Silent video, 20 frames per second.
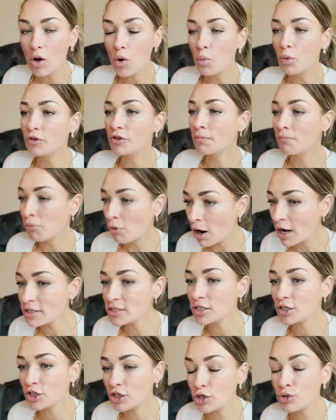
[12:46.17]
with the
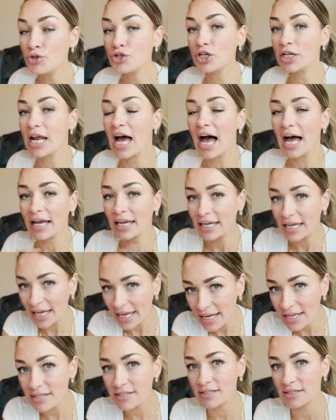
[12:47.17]
prosecution
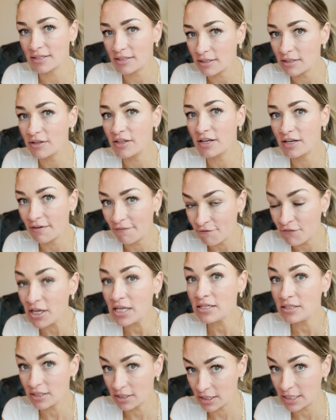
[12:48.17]
against the
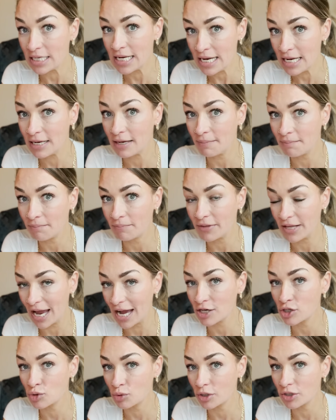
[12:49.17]
defense team, the
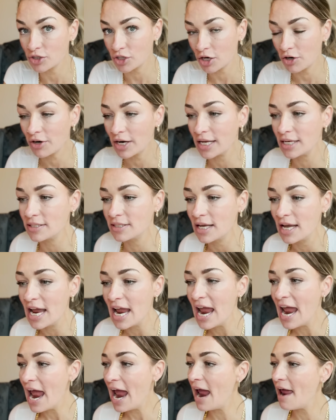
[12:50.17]
actual attorneys,
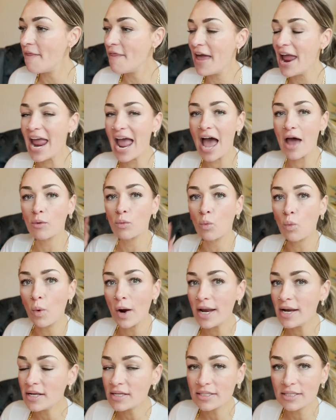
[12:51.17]
and they had
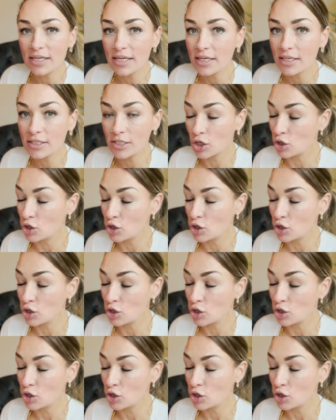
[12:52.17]
witnesses.